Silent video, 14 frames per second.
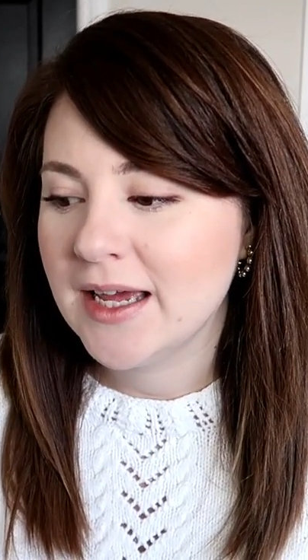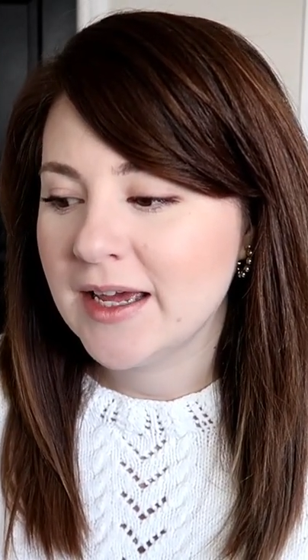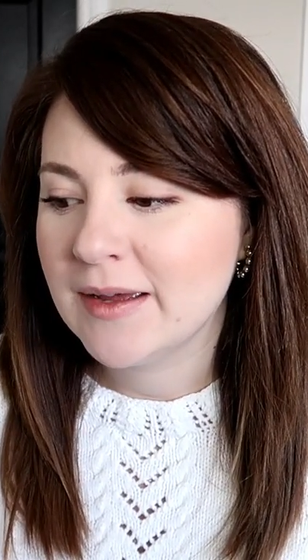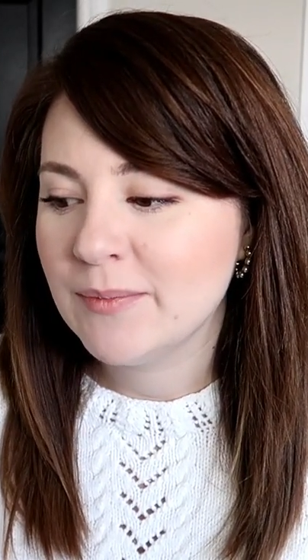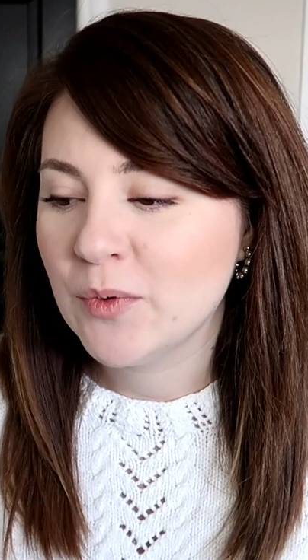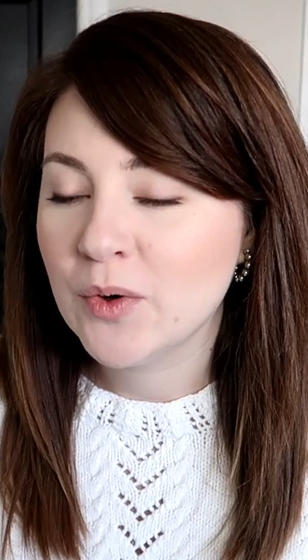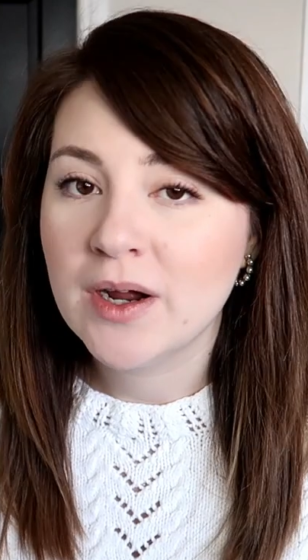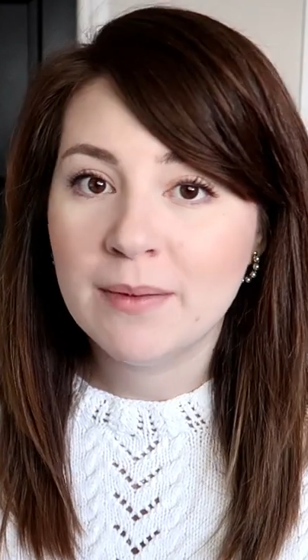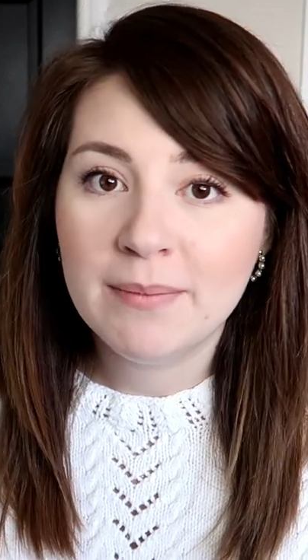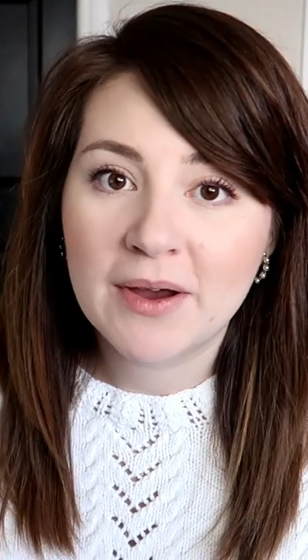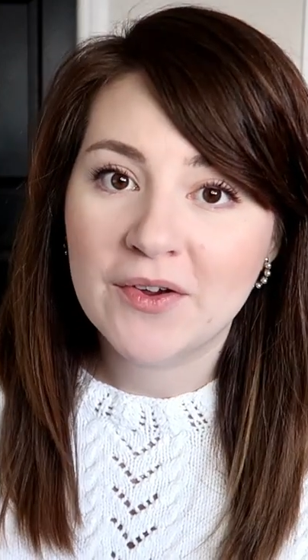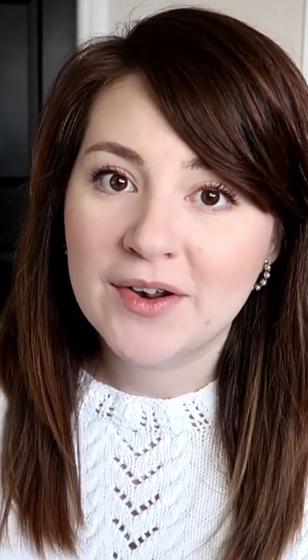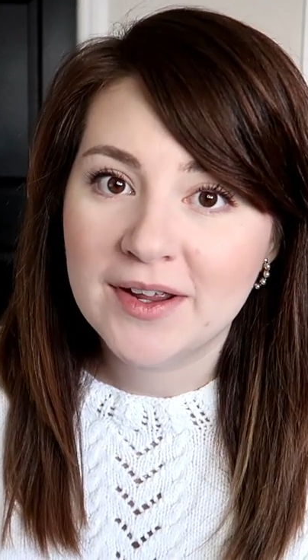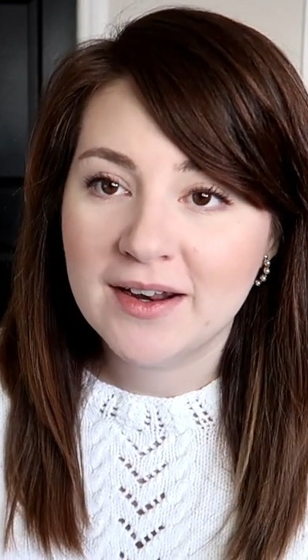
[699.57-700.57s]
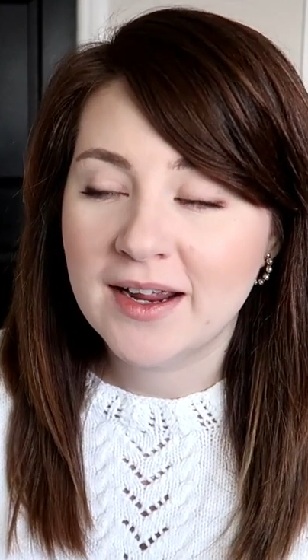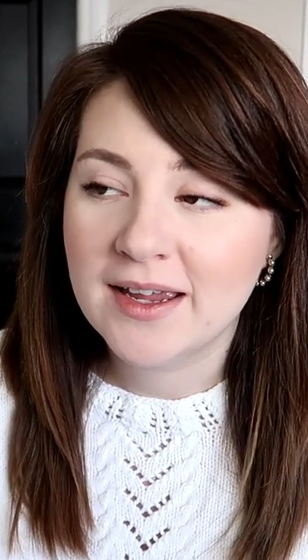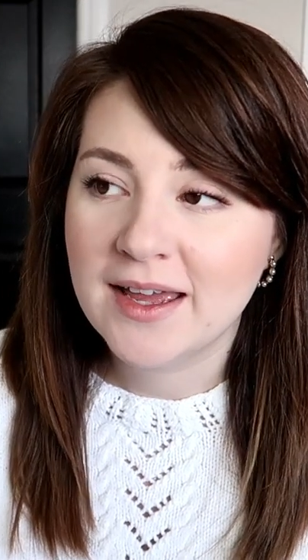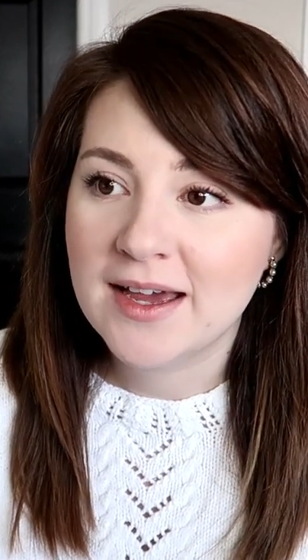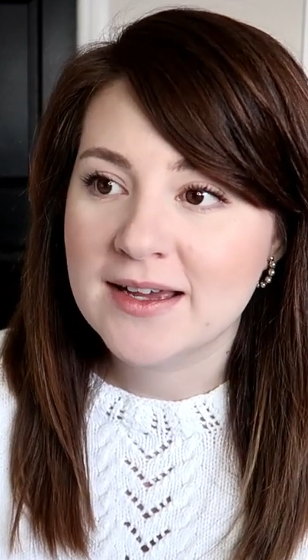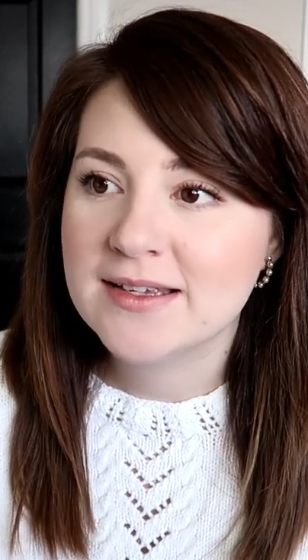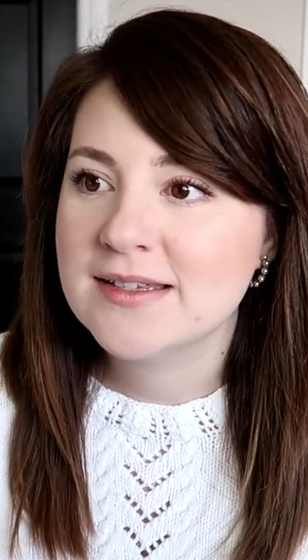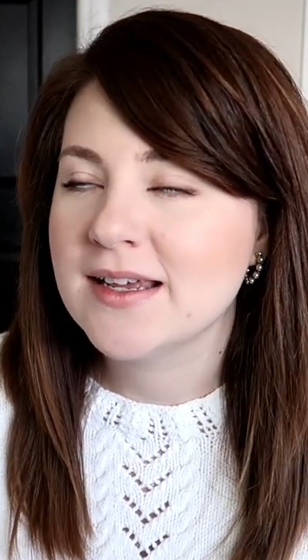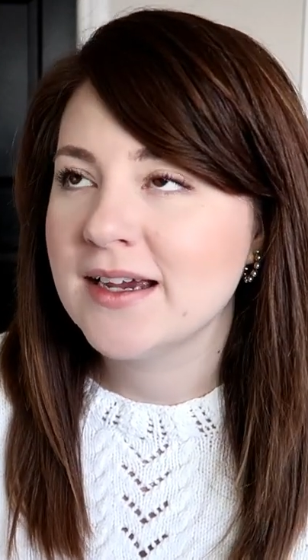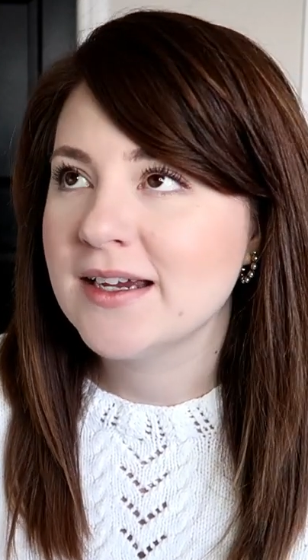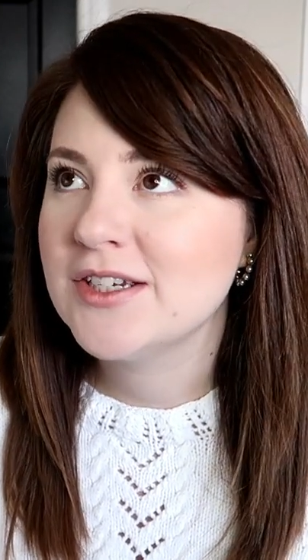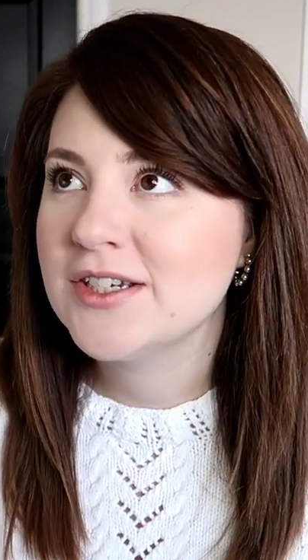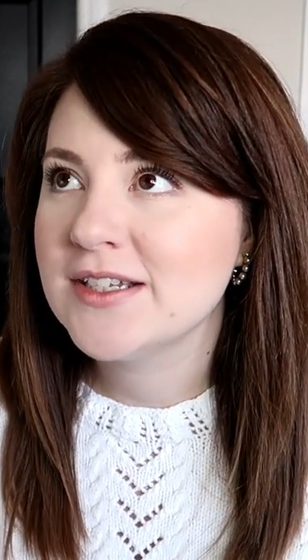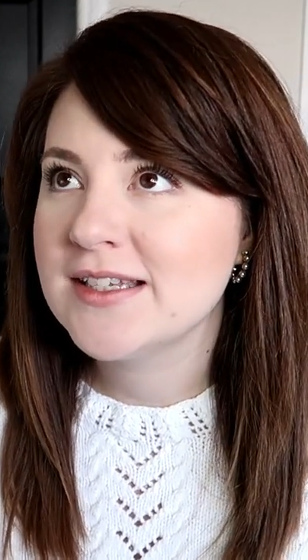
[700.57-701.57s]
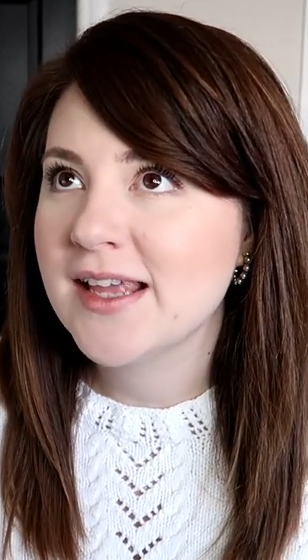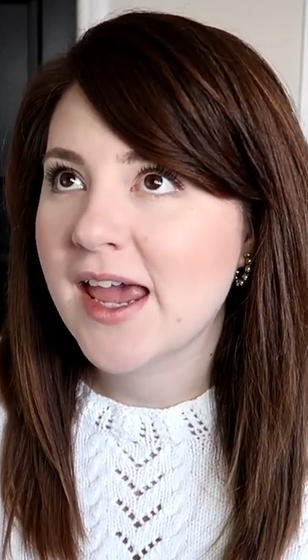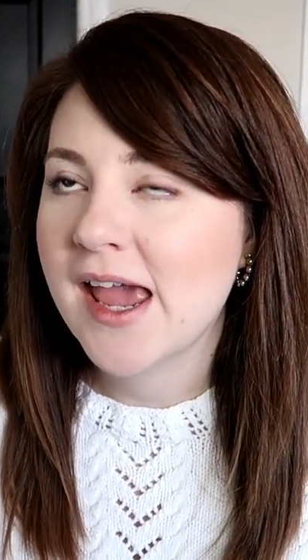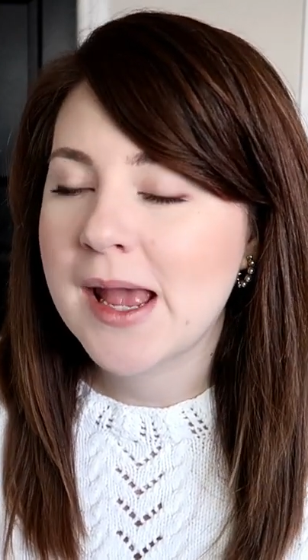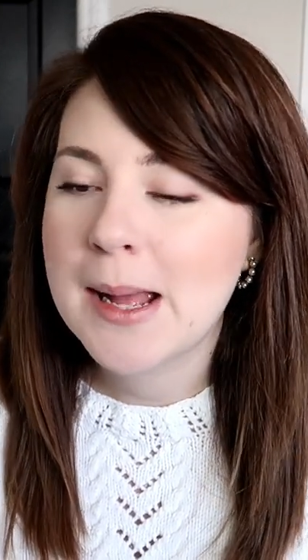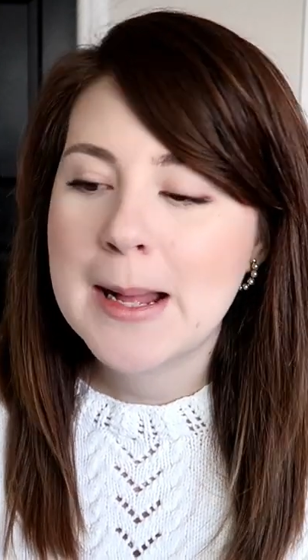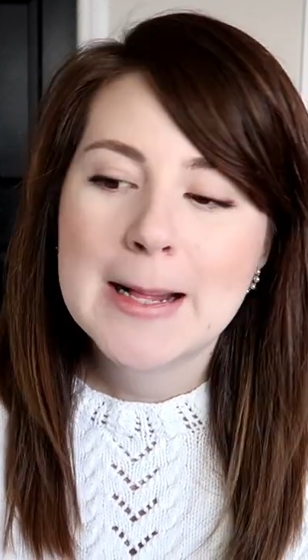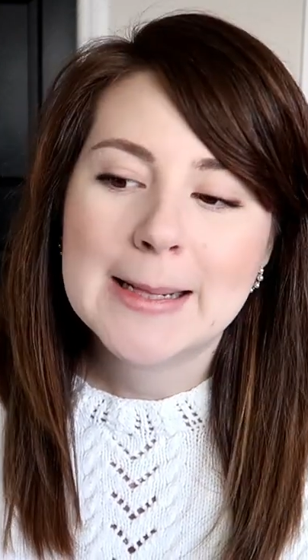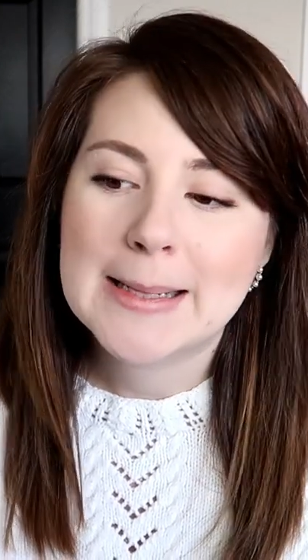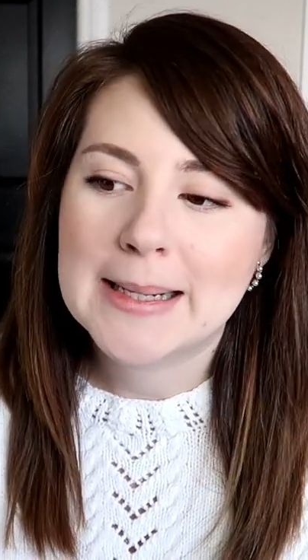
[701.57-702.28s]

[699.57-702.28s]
um, or about it, I guess I should say,